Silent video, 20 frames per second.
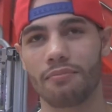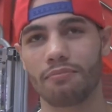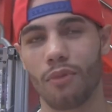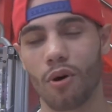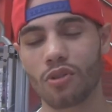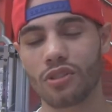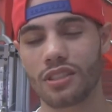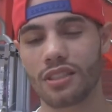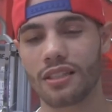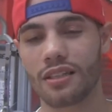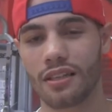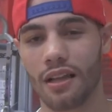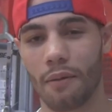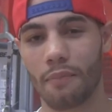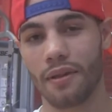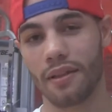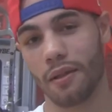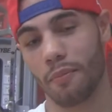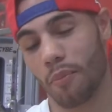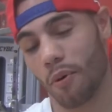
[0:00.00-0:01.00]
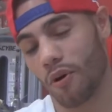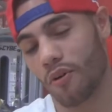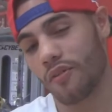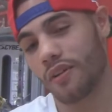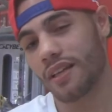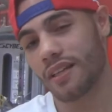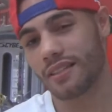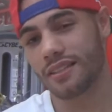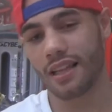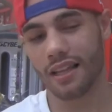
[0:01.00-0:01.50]
Mostly, the Puerto
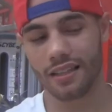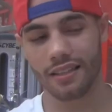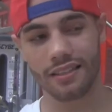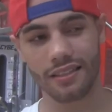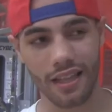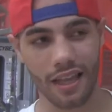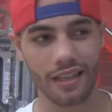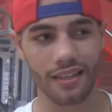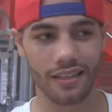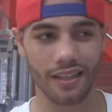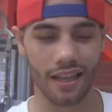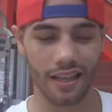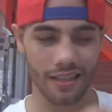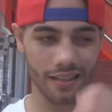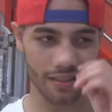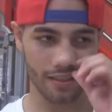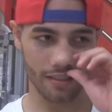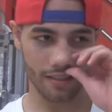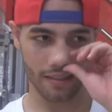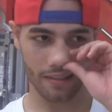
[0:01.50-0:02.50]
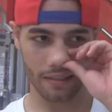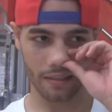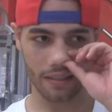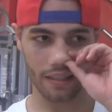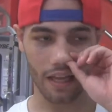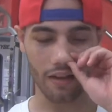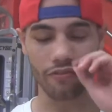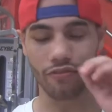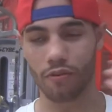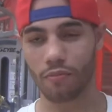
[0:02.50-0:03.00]
Ricans that
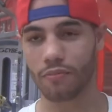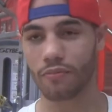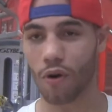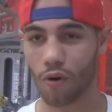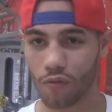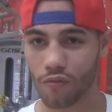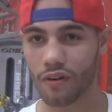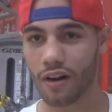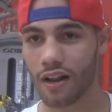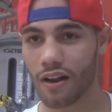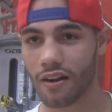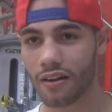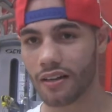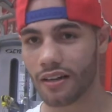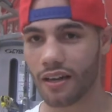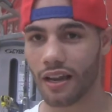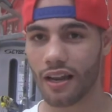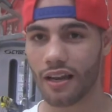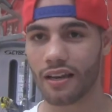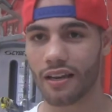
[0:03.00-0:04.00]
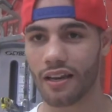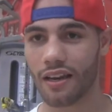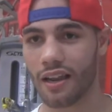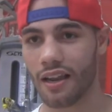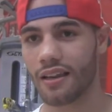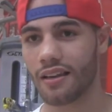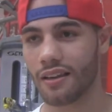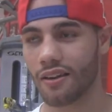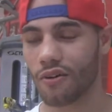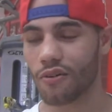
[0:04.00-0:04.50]
from over there and
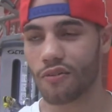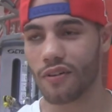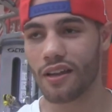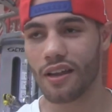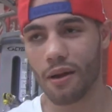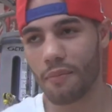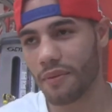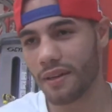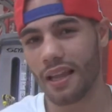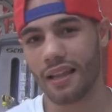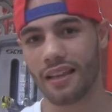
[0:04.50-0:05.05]
over here,